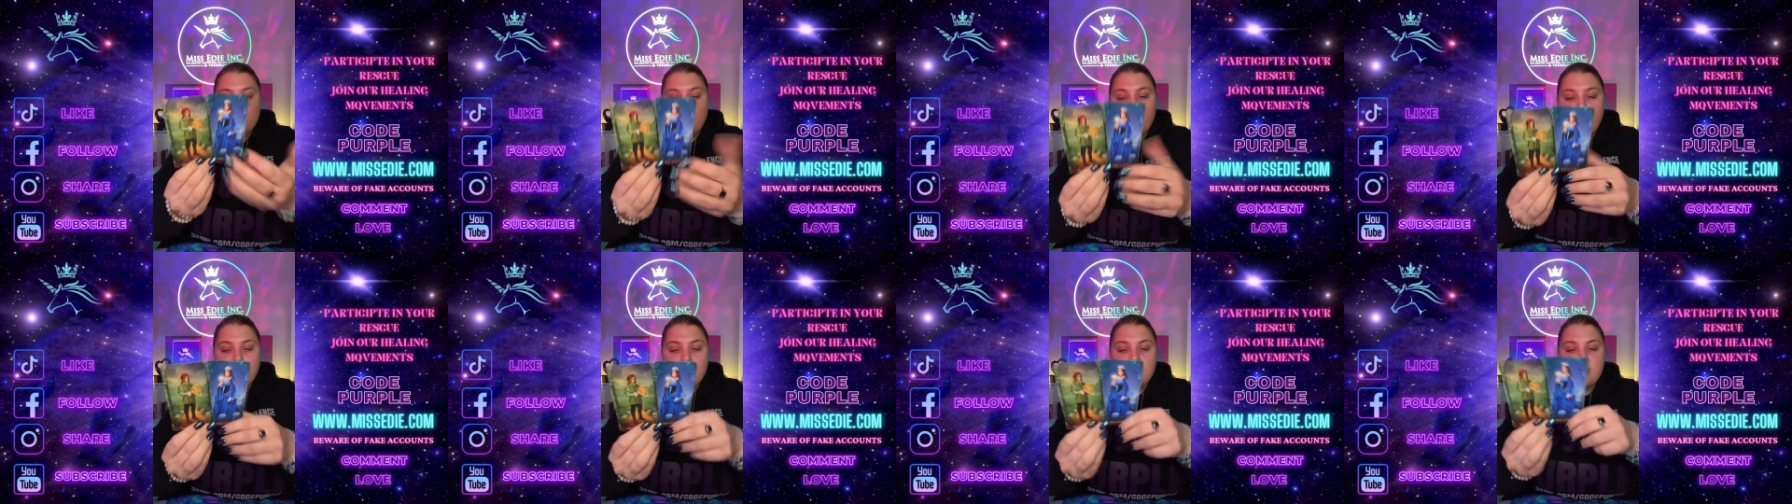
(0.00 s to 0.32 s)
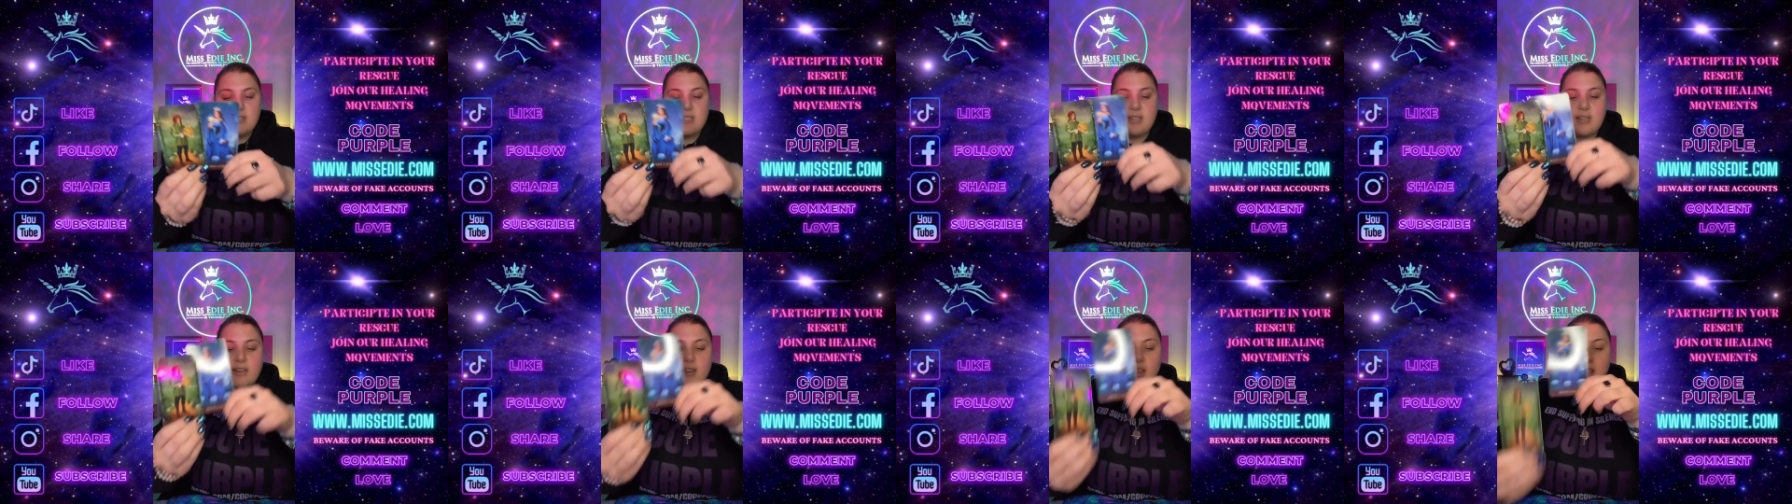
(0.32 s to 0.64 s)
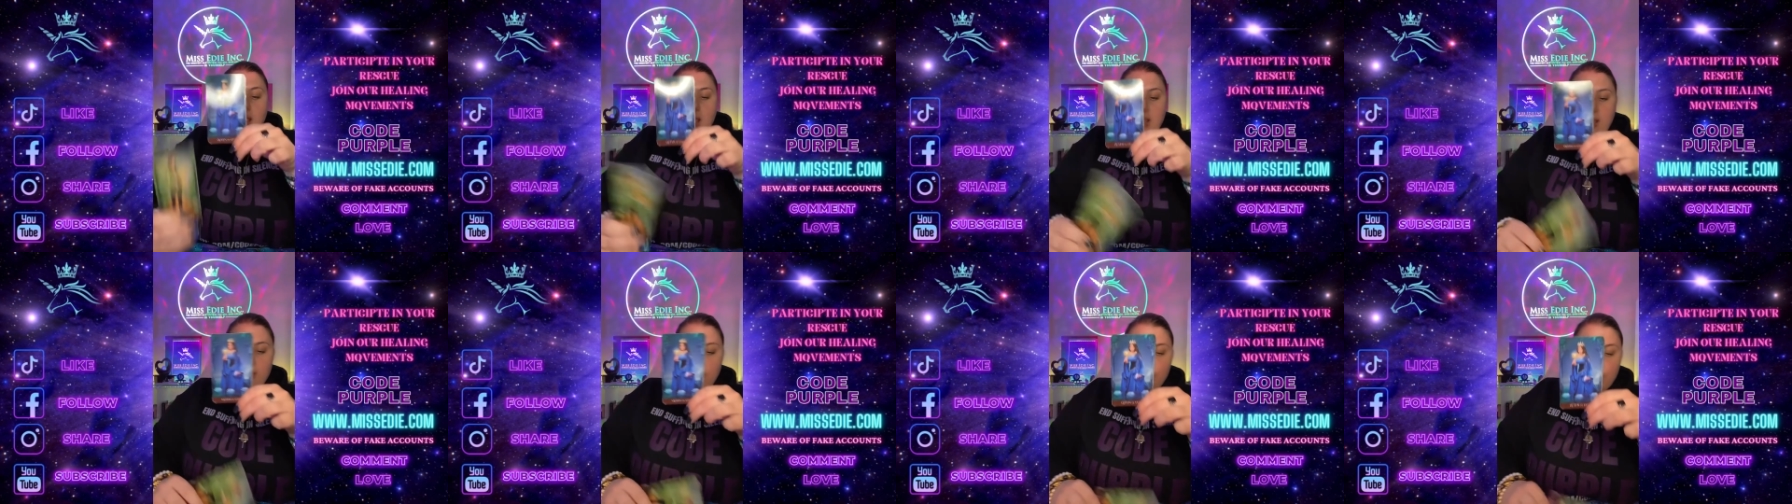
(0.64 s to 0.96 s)
person
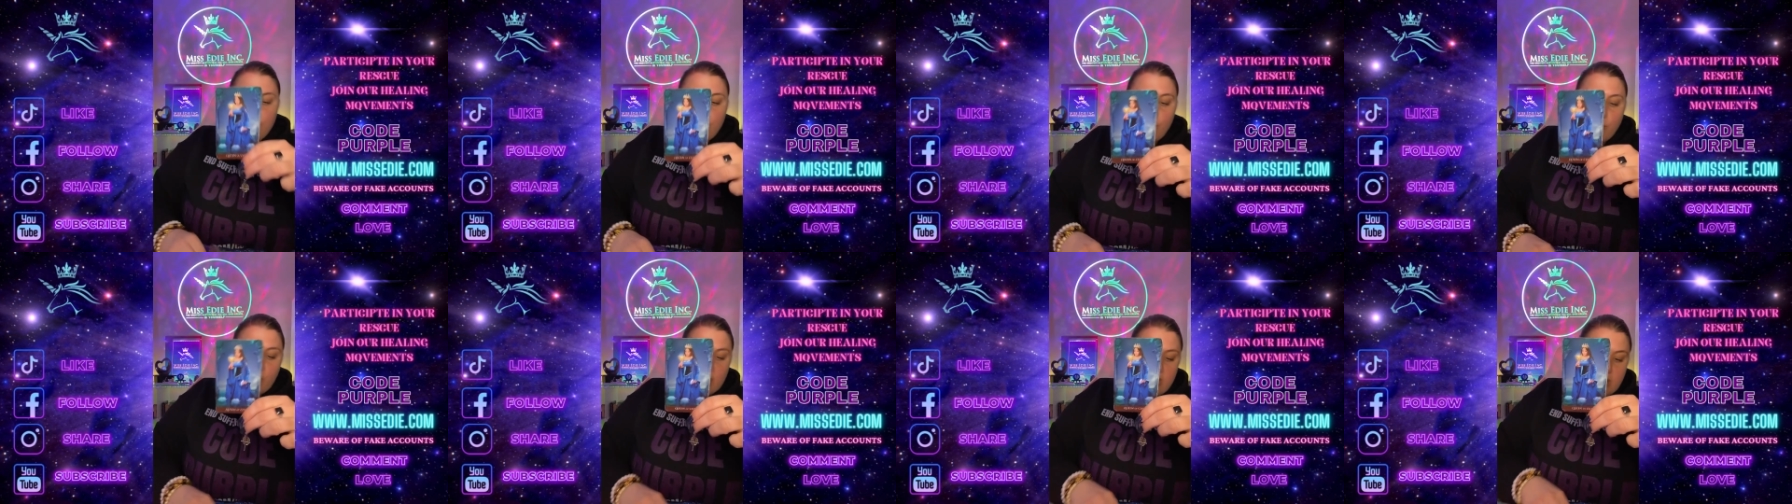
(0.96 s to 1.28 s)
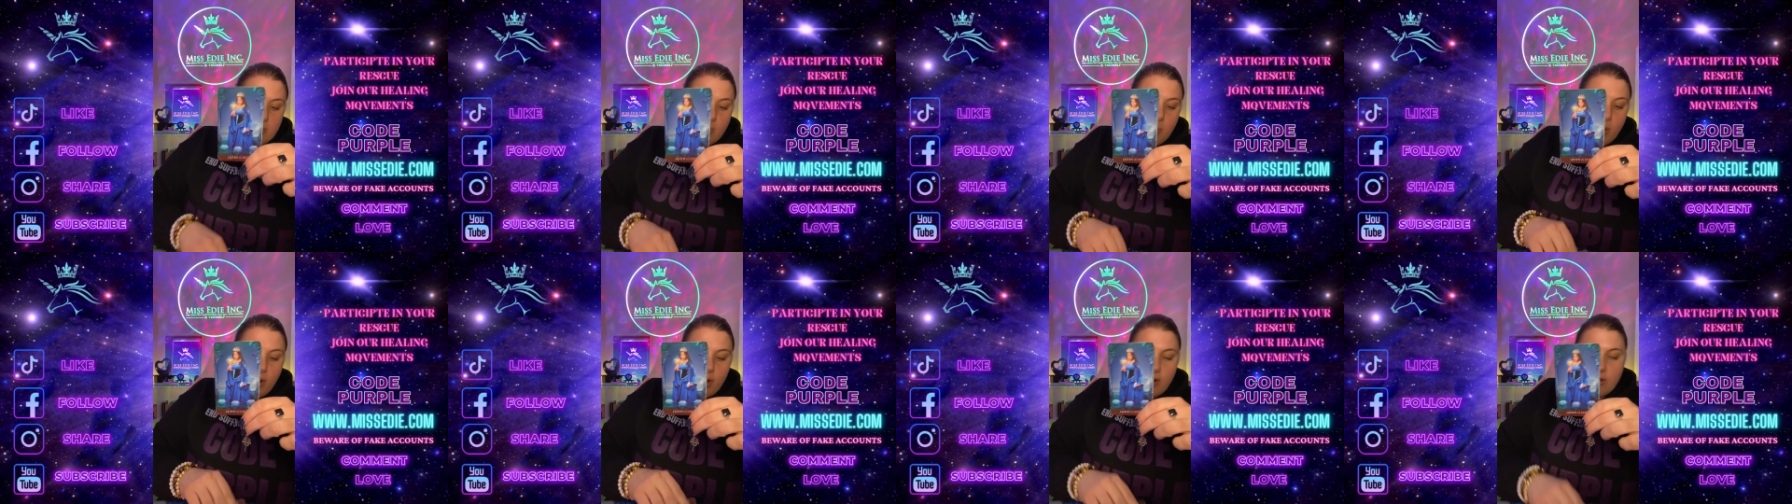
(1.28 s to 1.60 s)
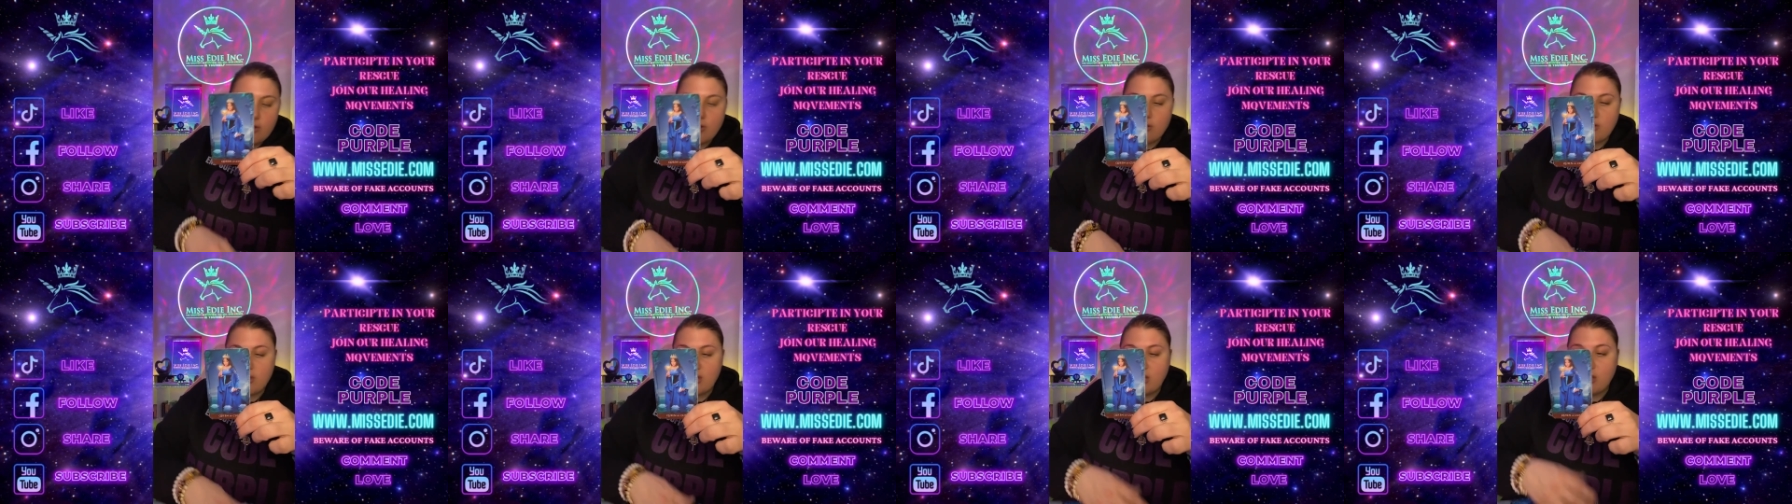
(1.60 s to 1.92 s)
if you're with a
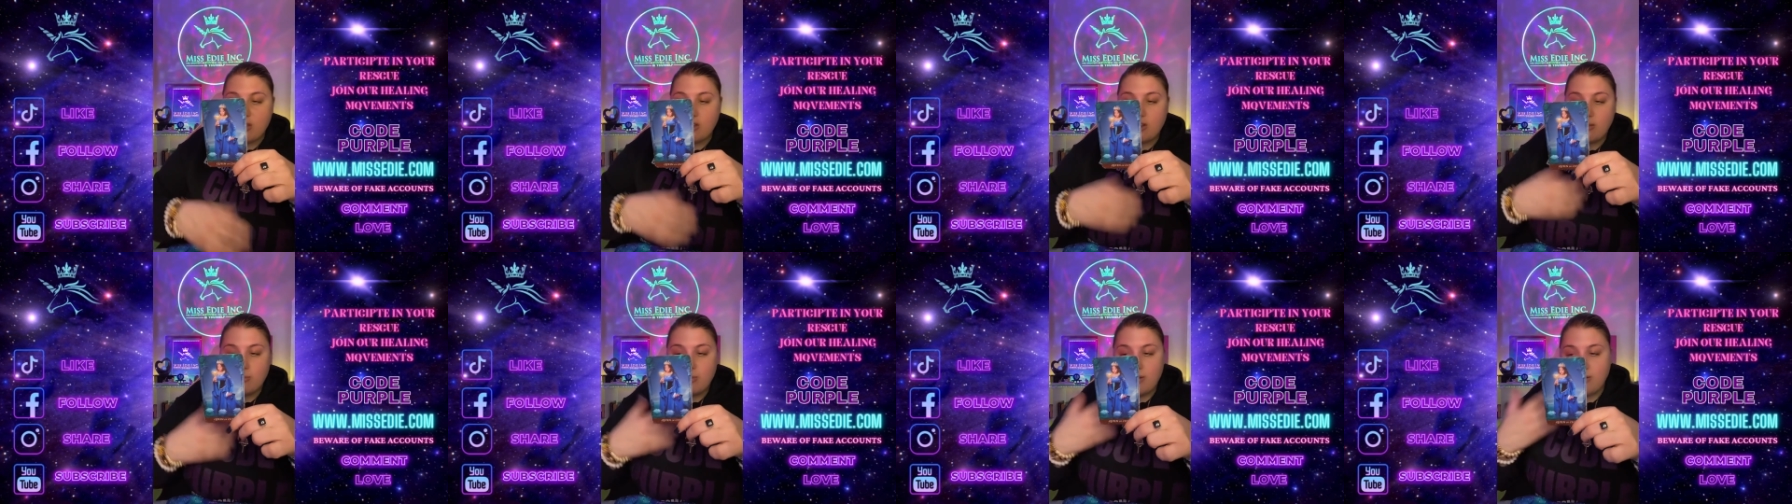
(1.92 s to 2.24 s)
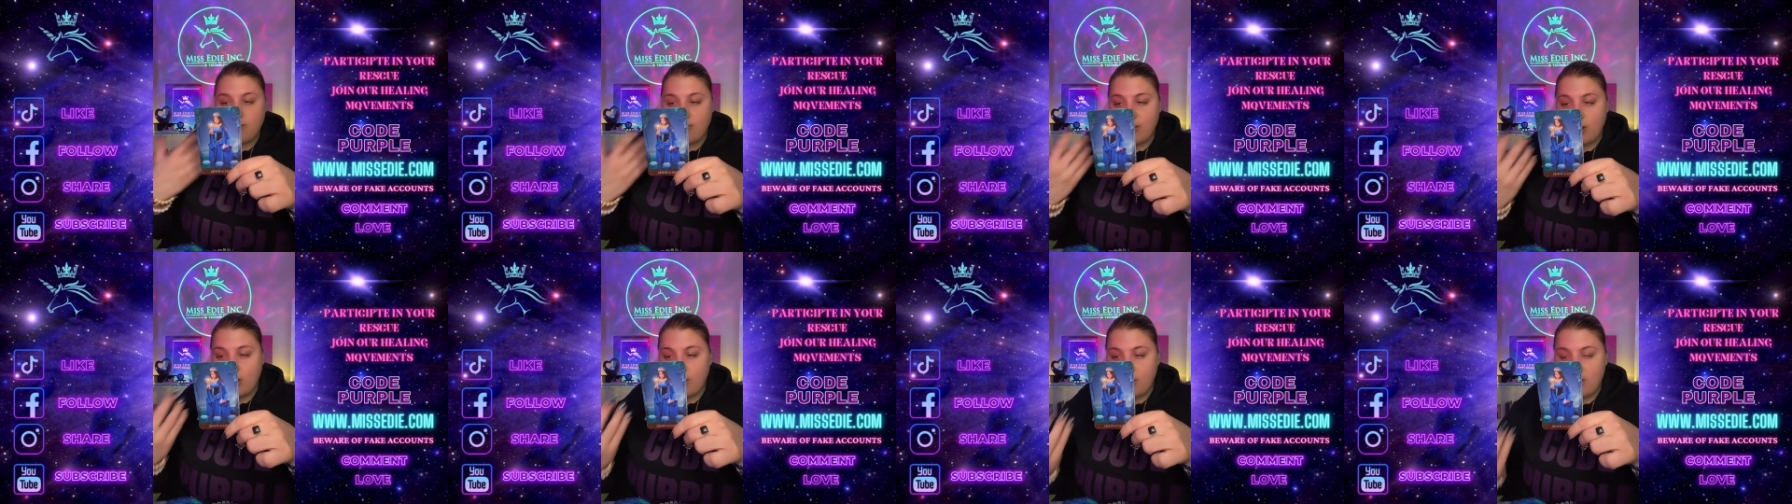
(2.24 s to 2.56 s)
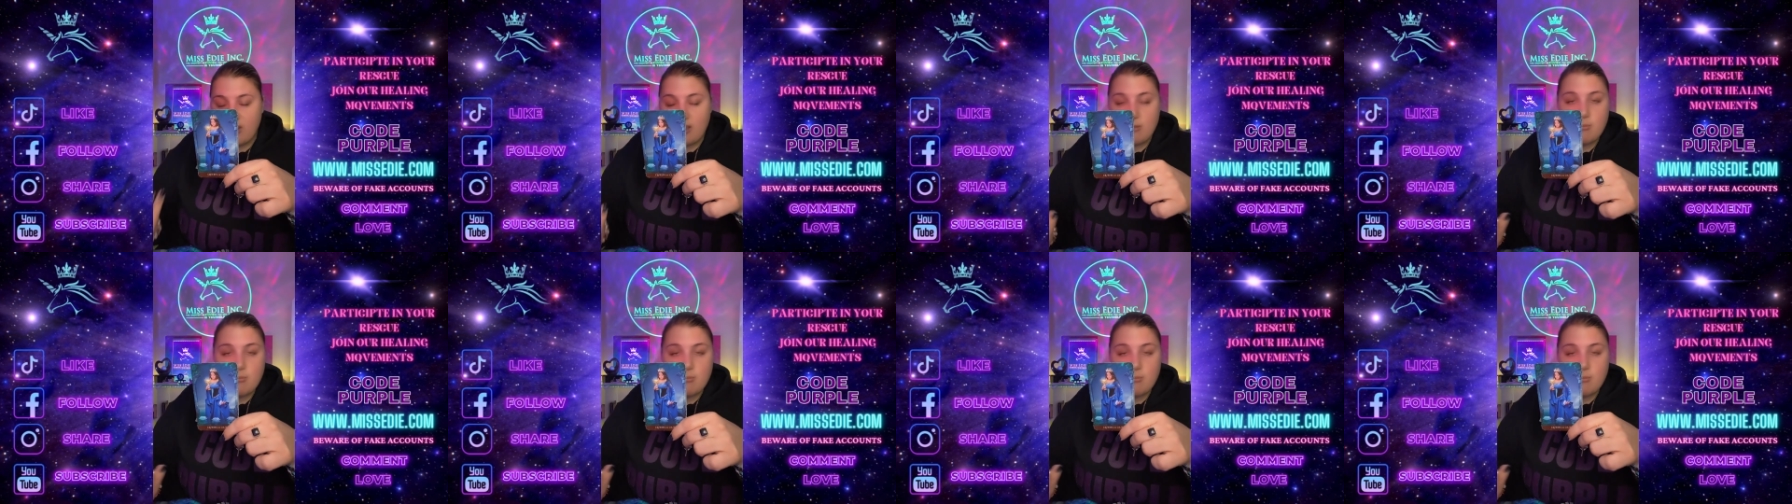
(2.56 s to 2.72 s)
partner they could have been very